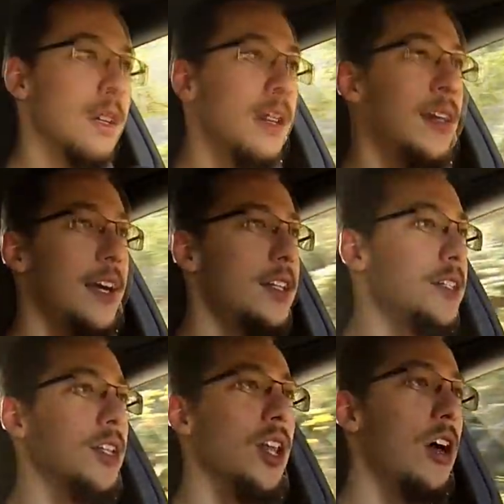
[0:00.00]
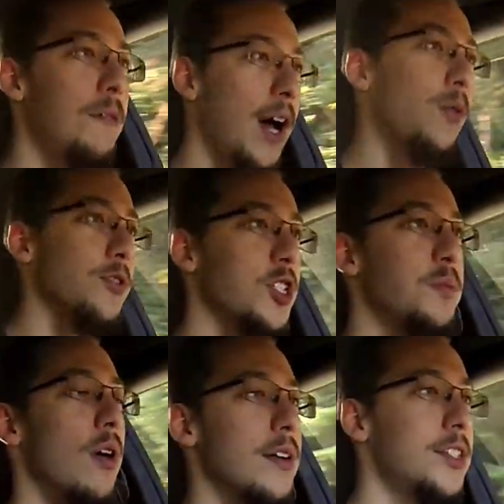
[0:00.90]
I just love how
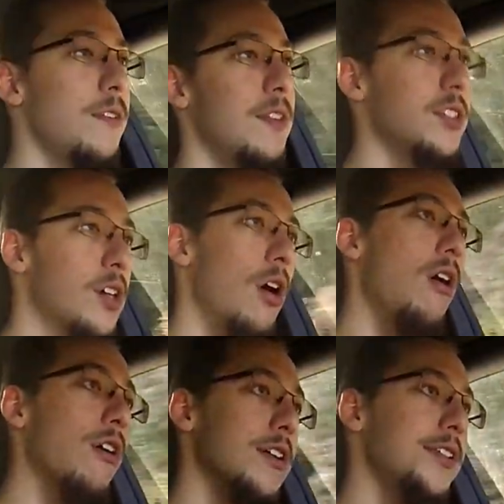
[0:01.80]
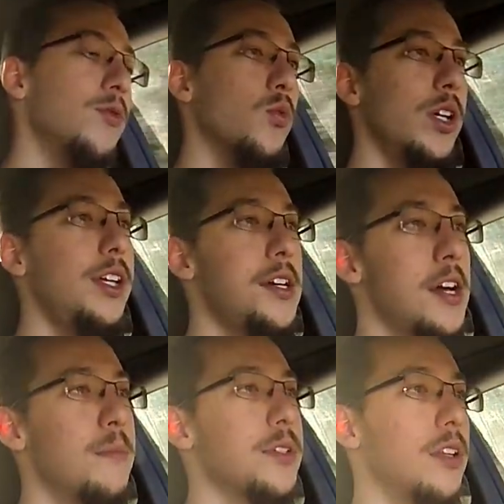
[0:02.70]
responsive this car is. It really
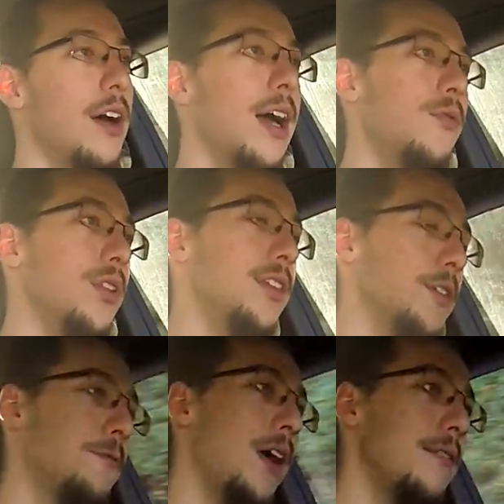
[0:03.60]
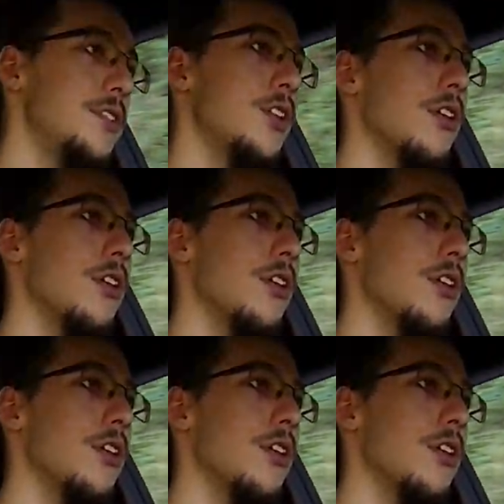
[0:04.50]
comes alive with this 5-star